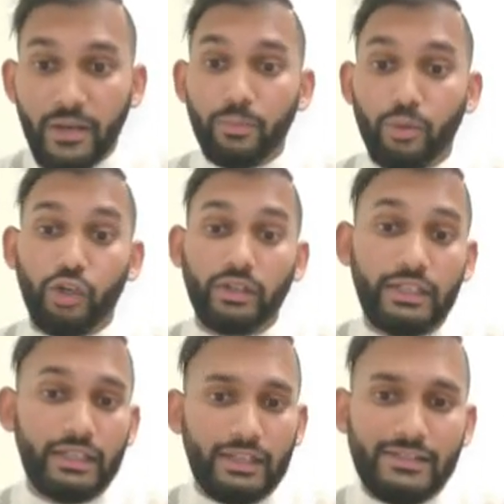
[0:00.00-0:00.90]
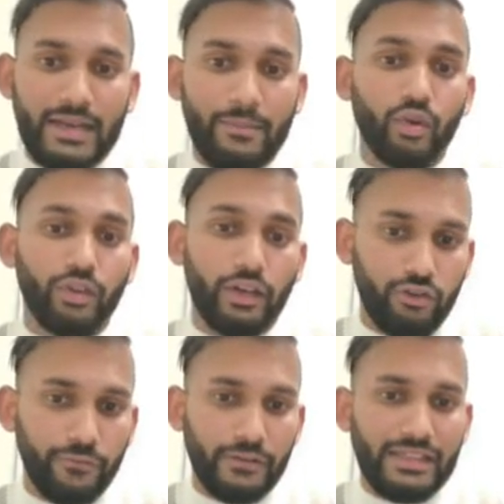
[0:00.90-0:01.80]
Proteolytic enzyme, or the
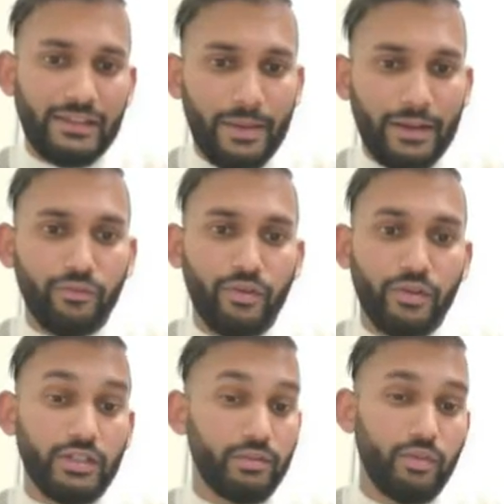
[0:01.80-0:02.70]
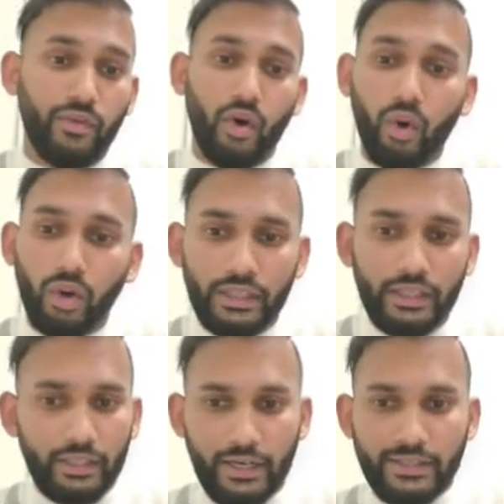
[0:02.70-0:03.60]
neutrophils and the macrophages, remove all the
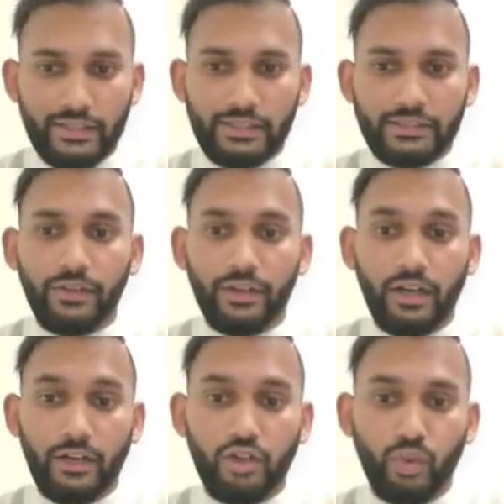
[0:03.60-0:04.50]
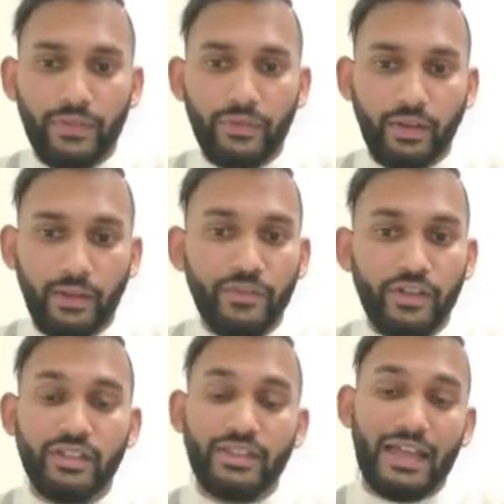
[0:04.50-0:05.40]
dead cells on the day 2 and 3.
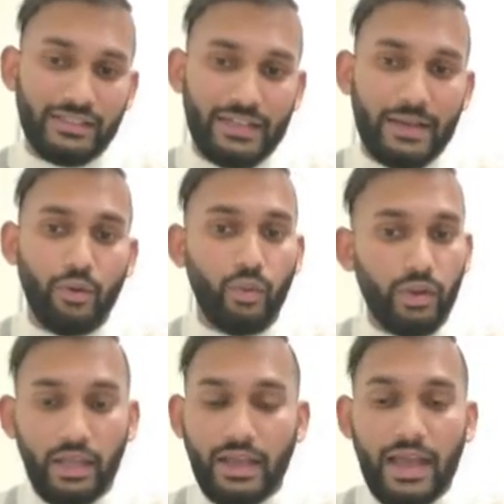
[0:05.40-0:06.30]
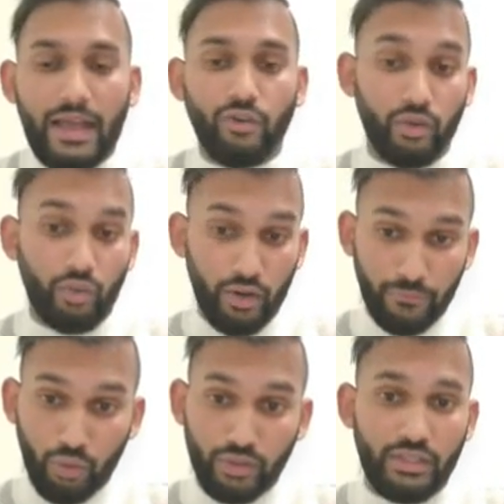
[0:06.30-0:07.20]
That's the time when we have to get rid of
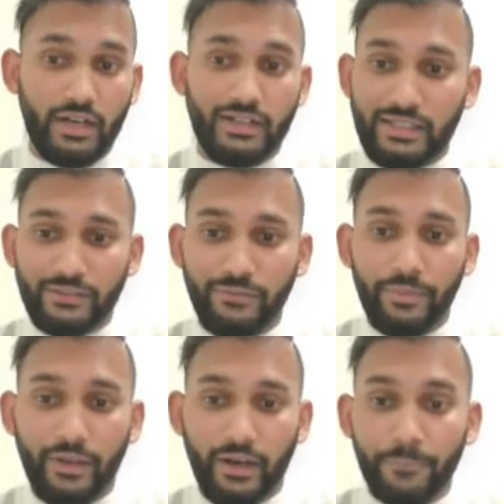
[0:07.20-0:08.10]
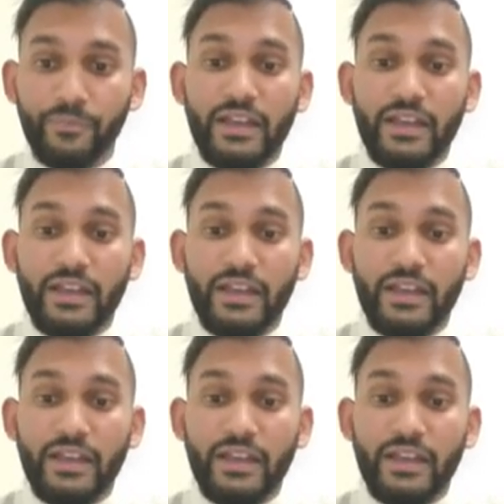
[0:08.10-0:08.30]
those dead cells from there.